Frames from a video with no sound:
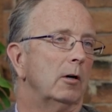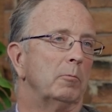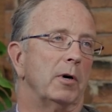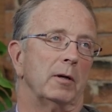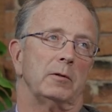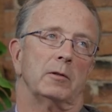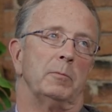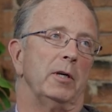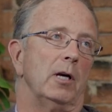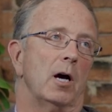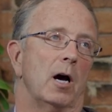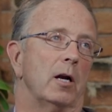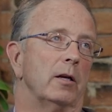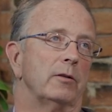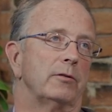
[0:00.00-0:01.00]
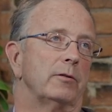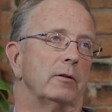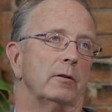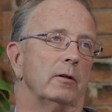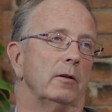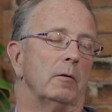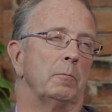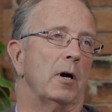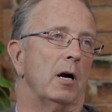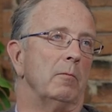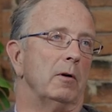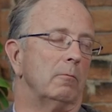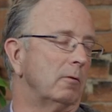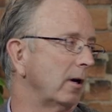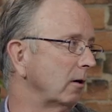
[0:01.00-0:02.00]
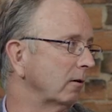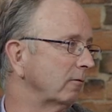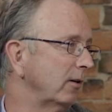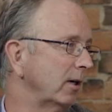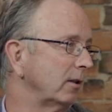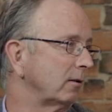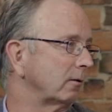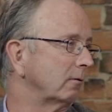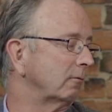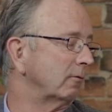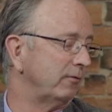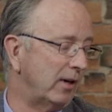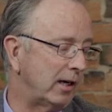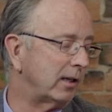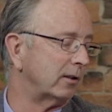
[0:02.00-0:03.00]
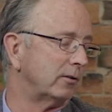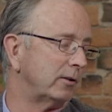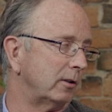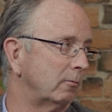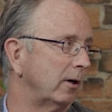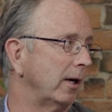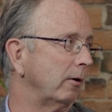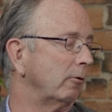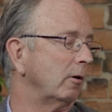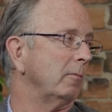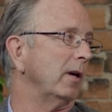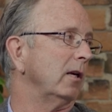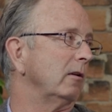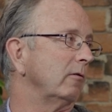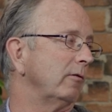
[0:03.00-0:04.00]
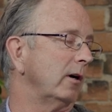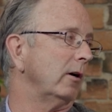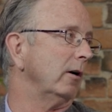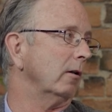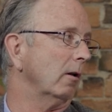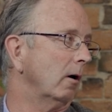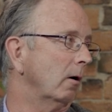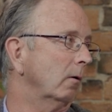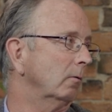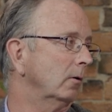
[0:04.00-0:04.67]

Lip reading: But to be honest, the apartment rental vacancy rate remains very low.